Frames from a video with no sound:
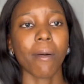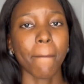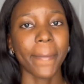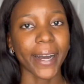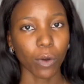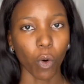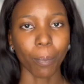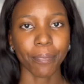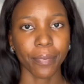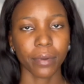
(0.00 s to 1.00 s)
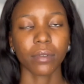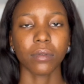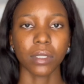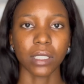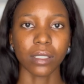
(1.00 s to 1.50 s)
pack up
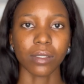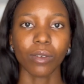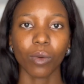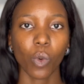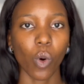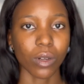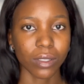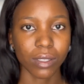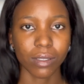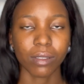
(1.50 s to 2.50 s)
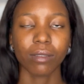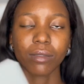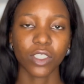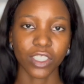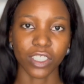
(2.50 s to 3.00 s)
the hot
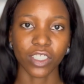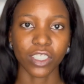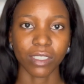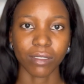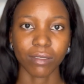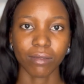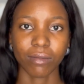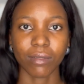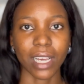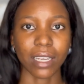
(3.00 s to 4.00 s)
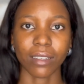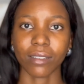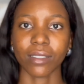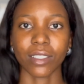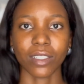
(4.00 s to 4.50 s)
chin that
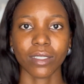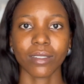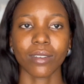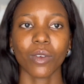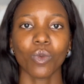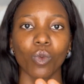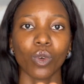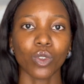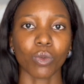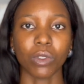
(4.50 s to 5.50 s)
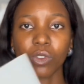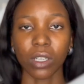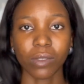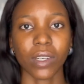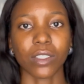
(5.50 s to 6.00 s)
is going to be
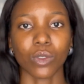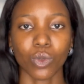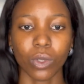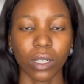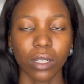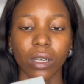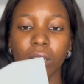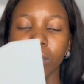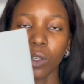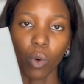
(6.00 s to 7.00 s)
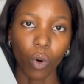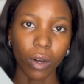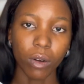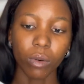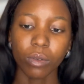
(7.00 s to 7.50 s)
transferred into the
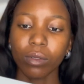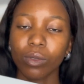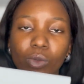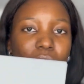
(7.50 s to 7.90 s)
oil. So